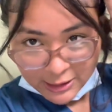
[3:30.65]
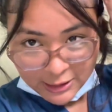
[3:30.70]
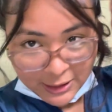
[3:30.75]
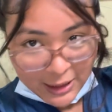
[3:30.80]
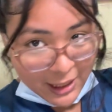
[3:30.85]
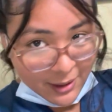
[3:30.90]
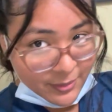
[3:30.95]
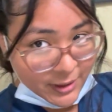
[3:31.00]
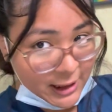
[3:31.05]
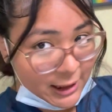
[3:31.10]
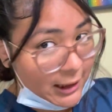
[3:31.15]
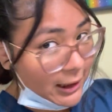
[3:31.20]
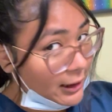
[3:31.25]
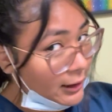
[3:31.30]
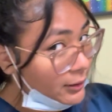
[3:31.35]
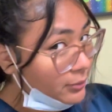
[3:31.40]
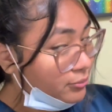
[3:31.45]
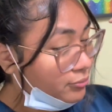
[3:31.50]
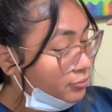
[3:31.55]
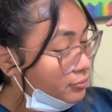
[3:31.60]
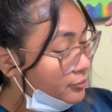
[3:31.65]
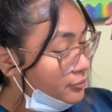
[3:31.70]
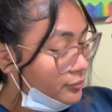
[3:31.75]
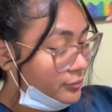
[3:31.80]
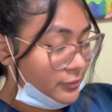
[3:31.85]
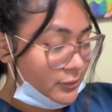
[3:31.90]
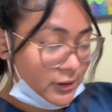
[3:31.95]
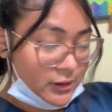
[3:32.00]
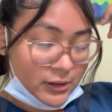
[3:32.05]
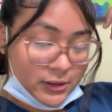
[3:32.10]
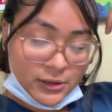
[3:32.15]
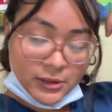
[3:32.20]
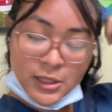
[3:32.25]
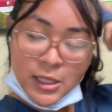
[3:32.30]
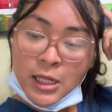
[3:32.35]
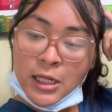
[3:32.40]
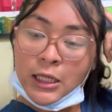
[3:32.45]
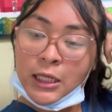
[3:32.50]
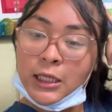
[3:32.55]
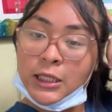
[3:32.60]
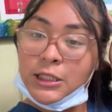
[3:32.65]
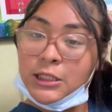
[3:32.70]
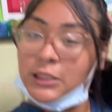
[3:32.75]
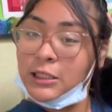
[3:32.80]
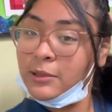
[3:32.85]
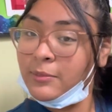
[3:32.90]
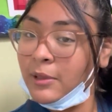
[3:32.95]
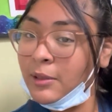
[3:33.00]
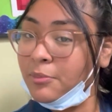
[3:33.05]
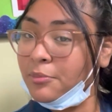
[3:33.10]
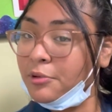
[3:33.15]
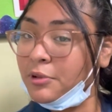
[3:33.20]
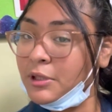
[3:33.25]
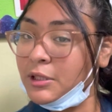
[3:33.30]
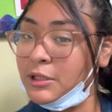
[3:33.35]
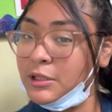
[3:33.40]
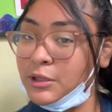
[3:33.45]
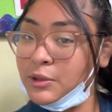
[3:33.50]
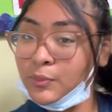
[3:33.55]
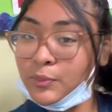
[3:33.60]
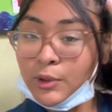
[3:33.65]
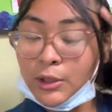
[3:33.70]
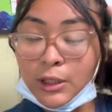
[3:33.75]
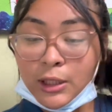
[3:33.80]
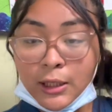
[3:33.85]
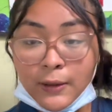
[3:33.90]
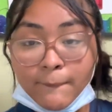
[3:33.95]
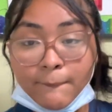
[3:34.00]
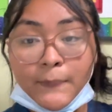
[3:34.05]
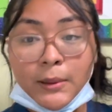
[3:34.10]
Yamila. She's in my brains and whatnot.